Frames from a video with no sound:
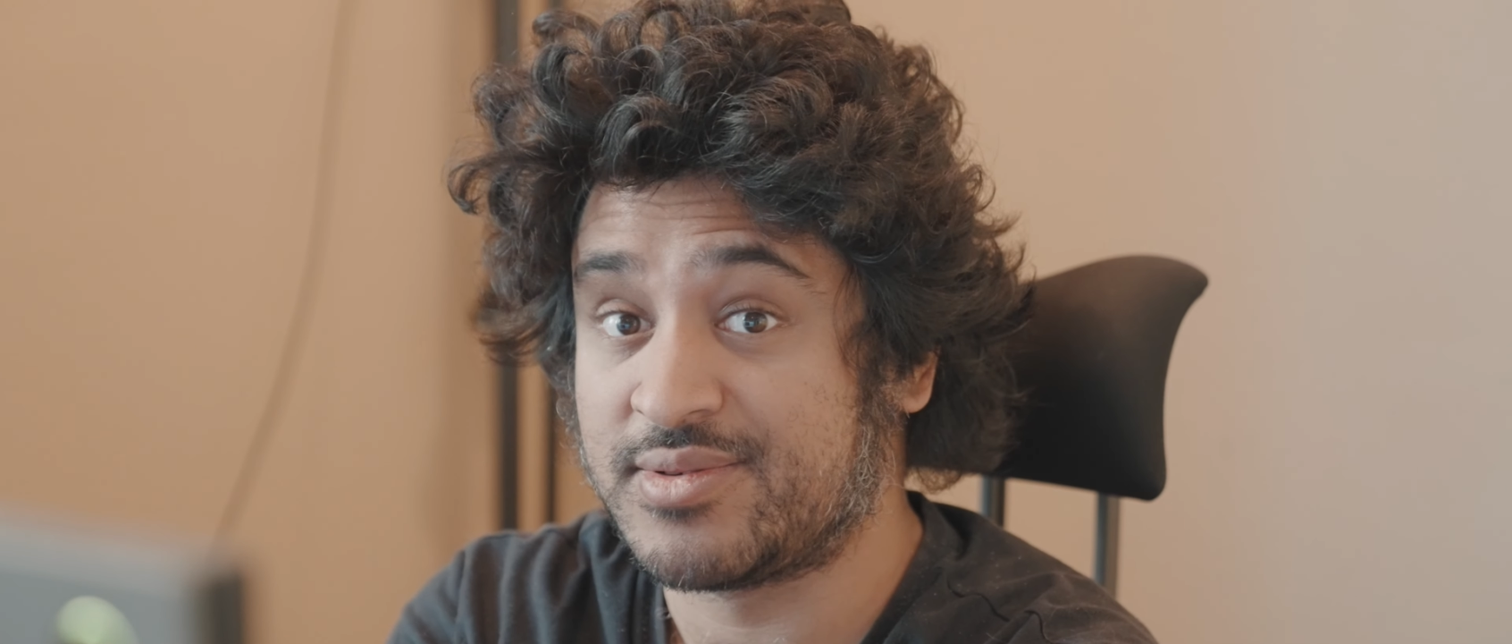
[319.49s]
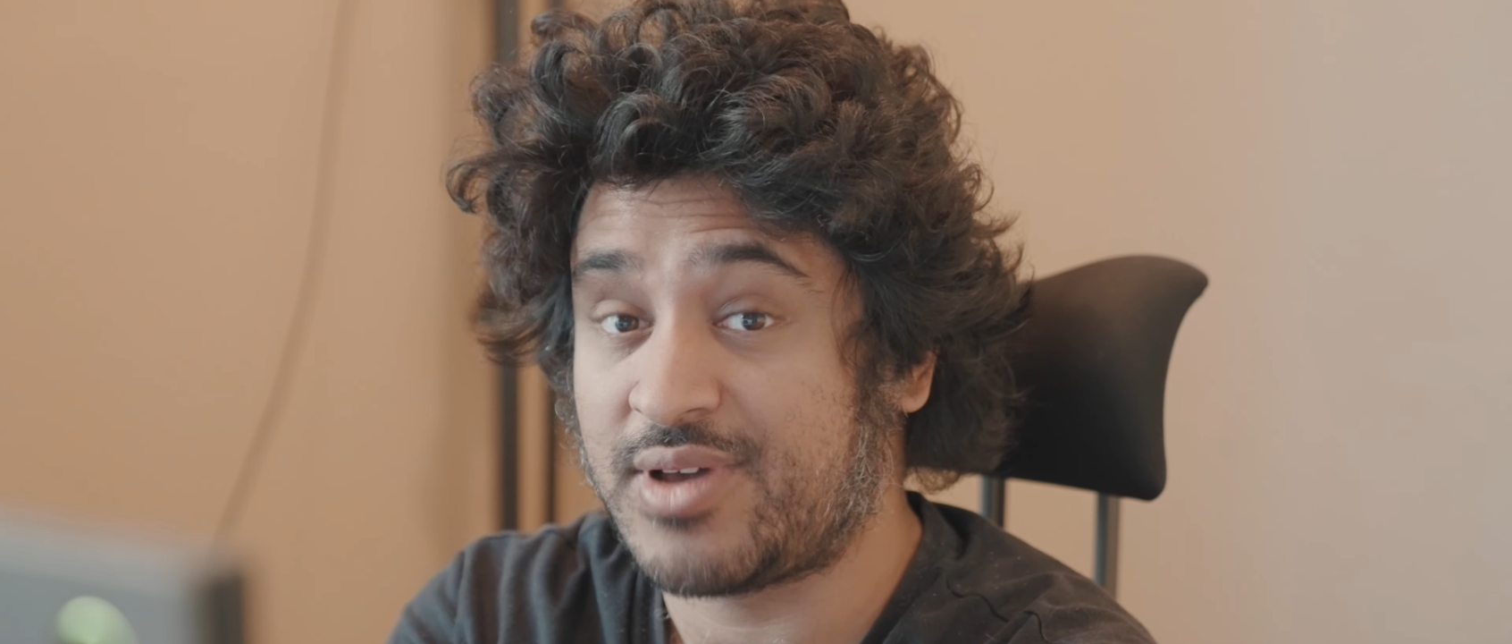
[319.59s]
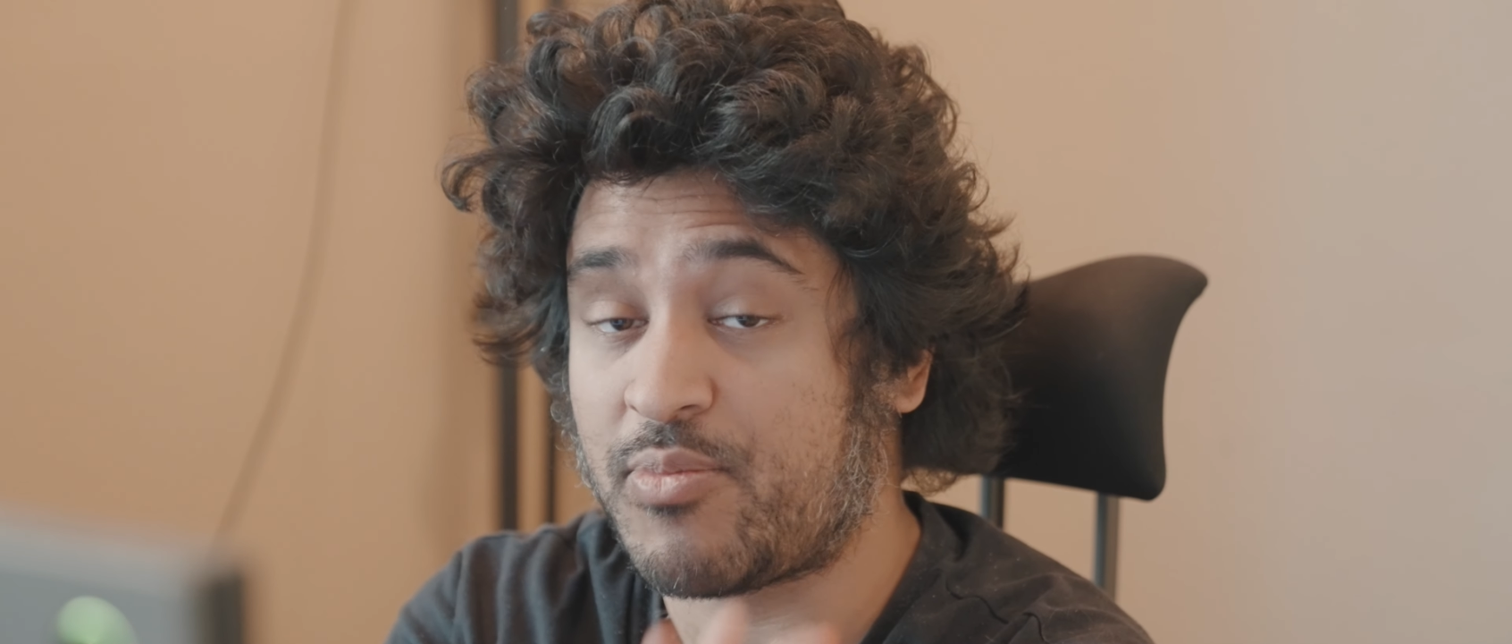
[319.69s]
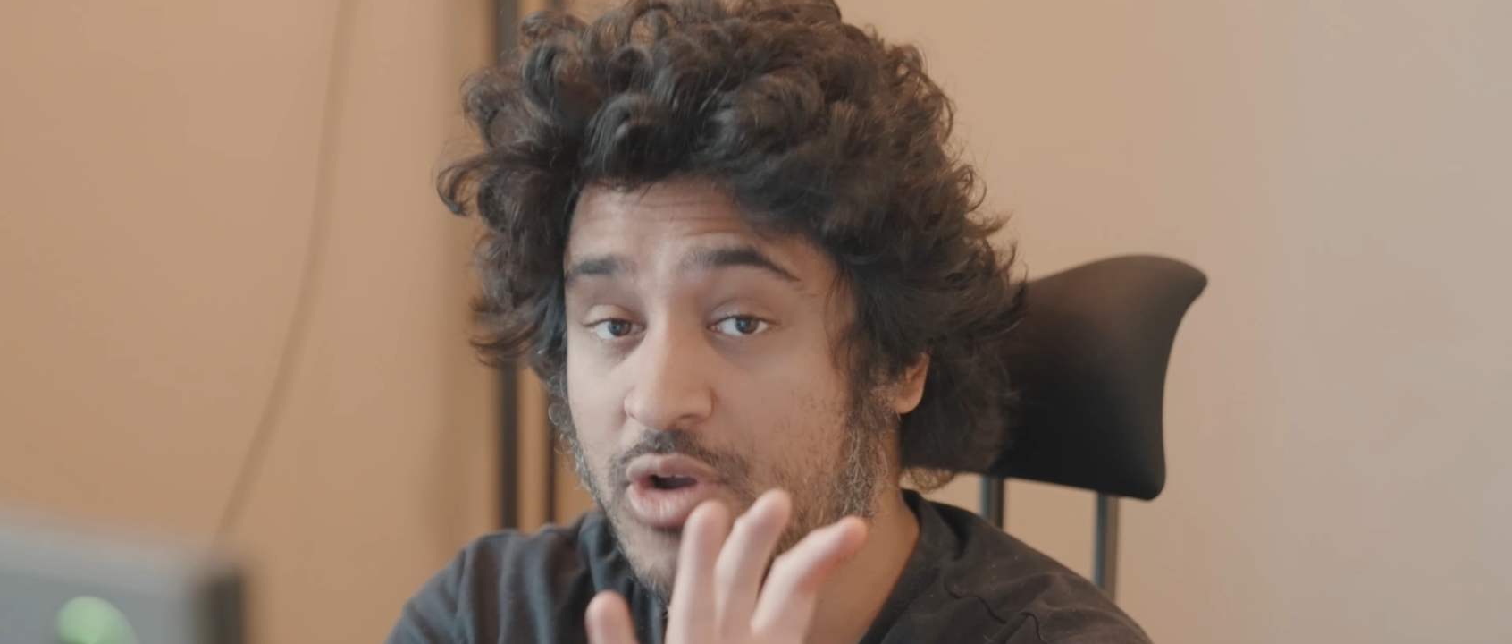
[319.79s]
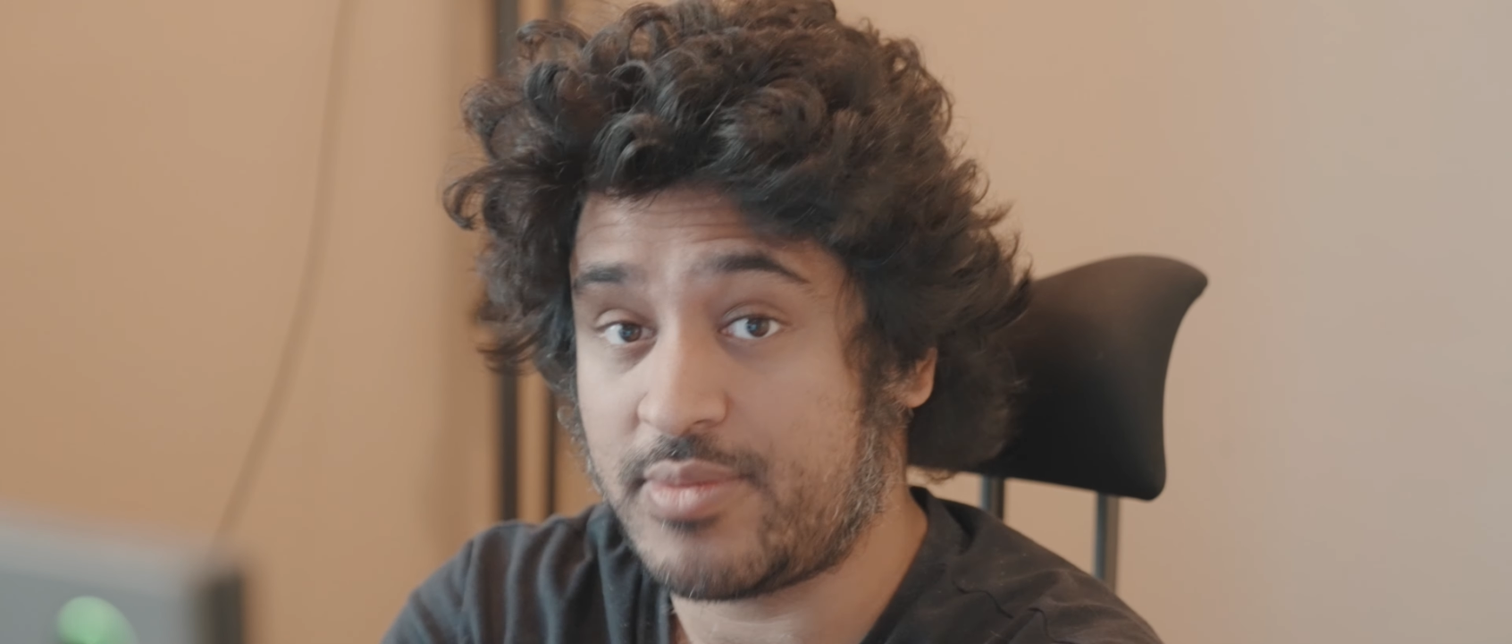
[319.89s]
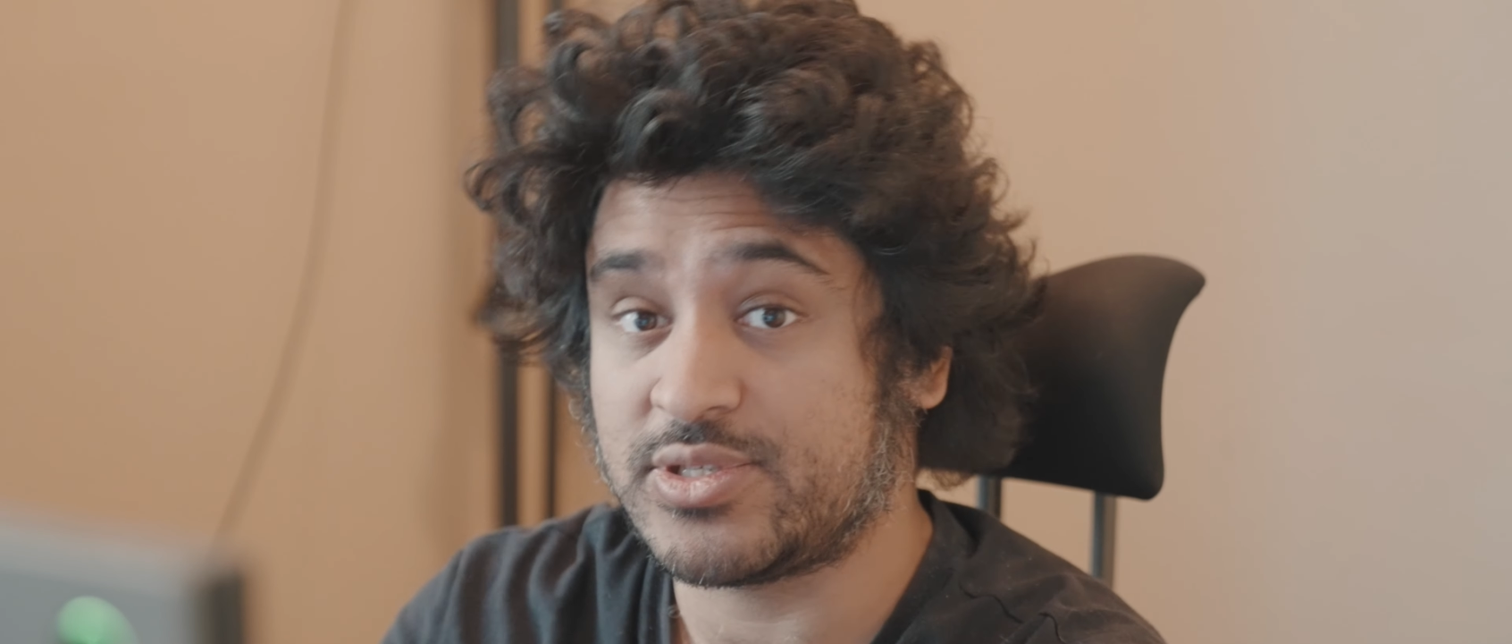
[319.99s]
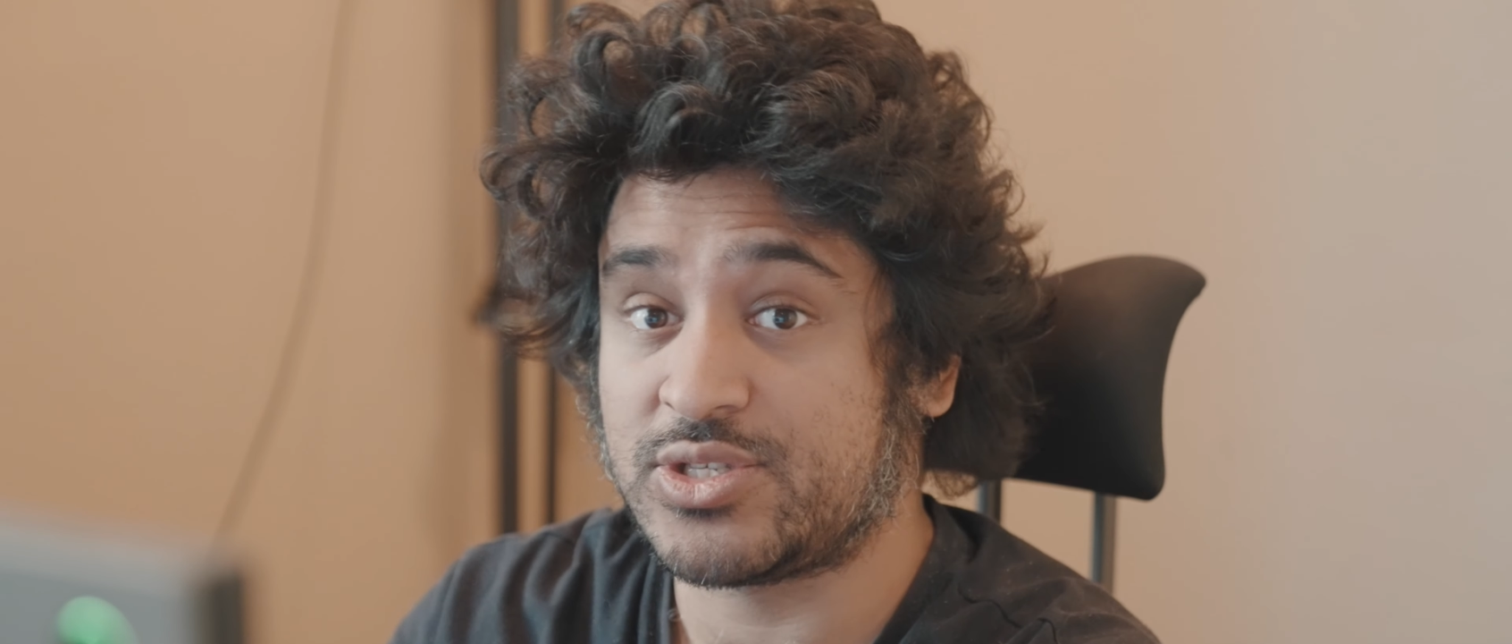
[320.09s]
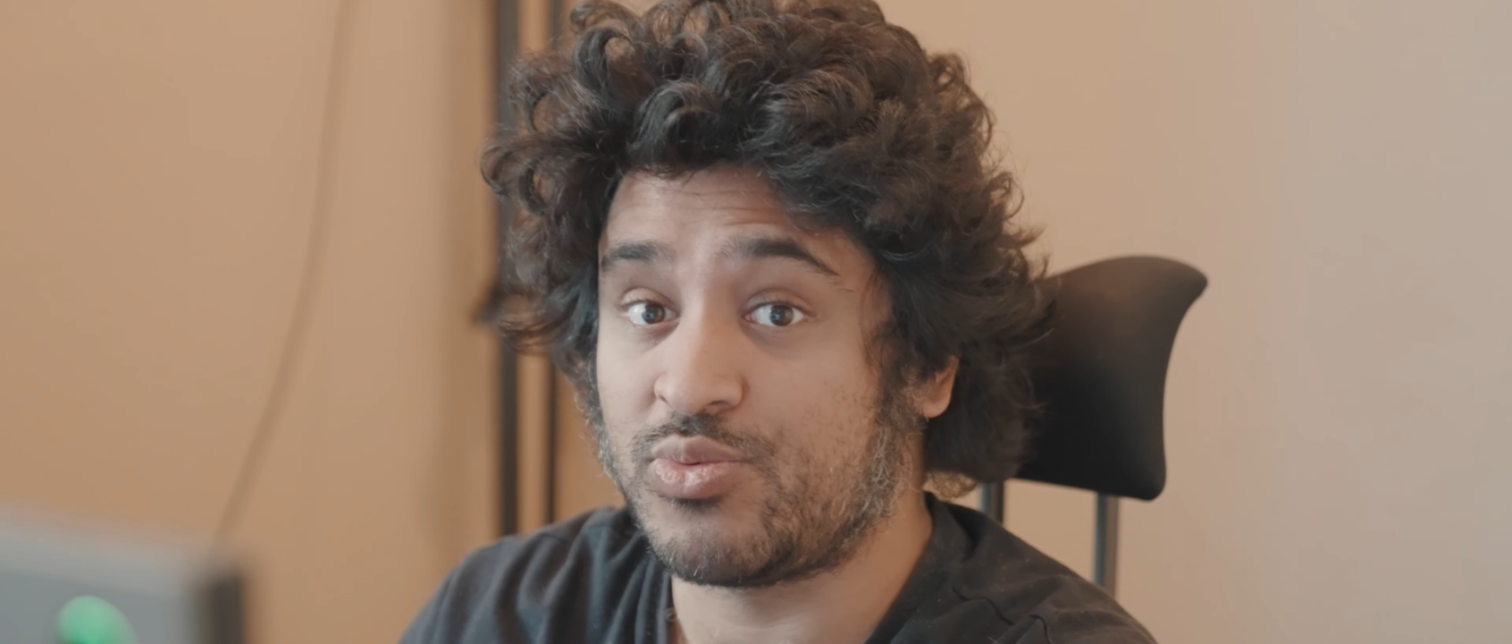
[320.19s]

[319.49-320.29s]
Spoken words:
I promise you,